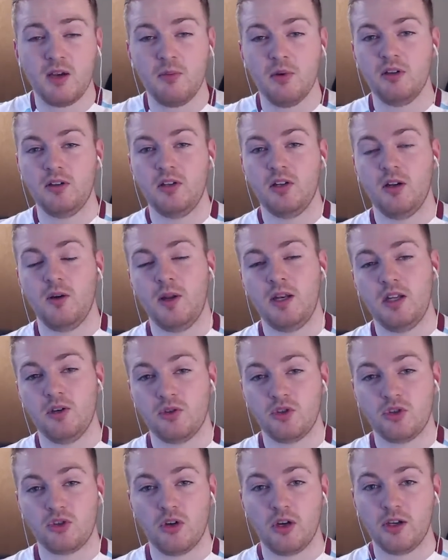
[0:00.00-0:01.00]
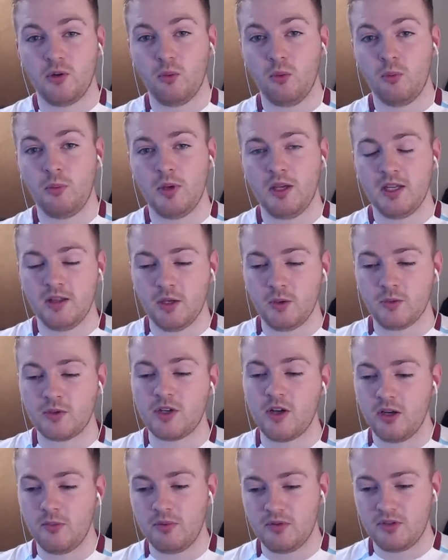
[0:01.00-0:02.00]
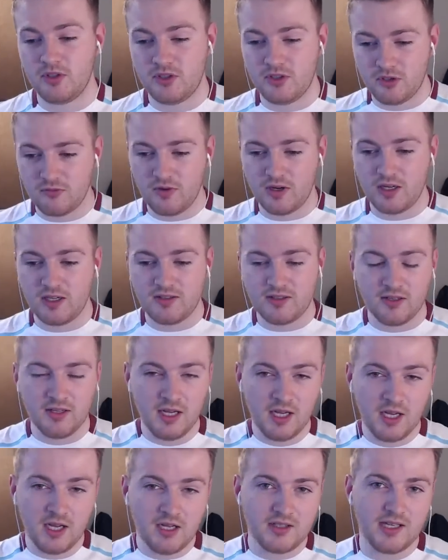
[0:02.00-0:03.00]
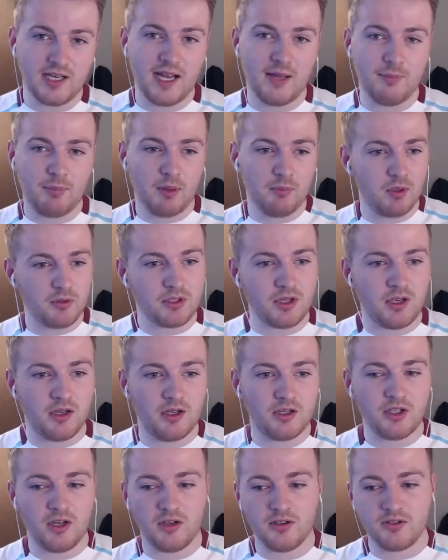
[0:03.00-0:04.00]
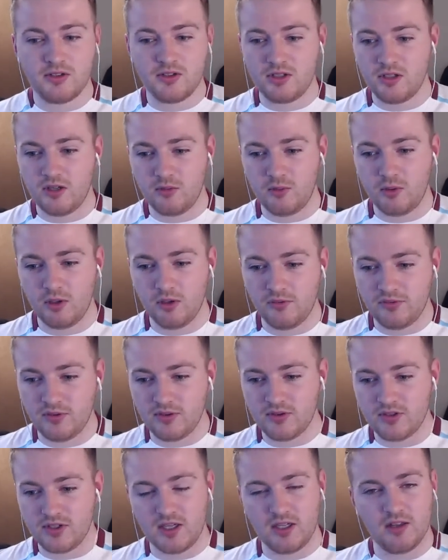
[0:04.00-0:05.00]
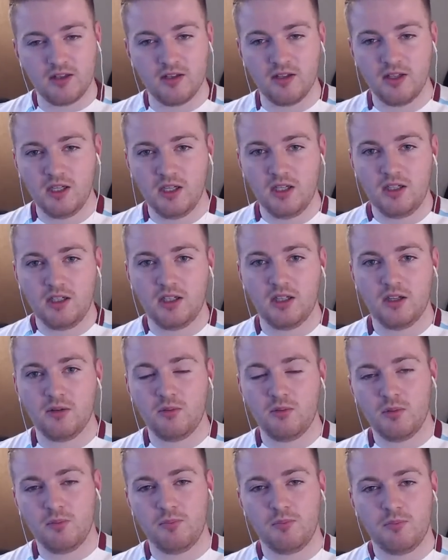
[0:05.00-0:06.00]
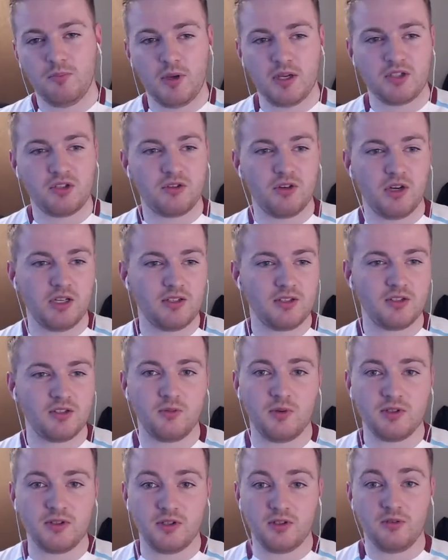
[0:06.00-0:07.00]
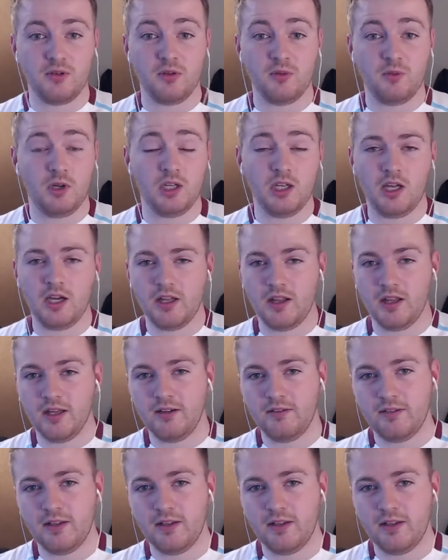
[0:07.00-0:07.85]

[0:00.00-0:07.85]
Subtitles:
But any good striker will be in those kind of positions, ready to lap up those kind of chances. We often say that the best strikers are the ones that are like that.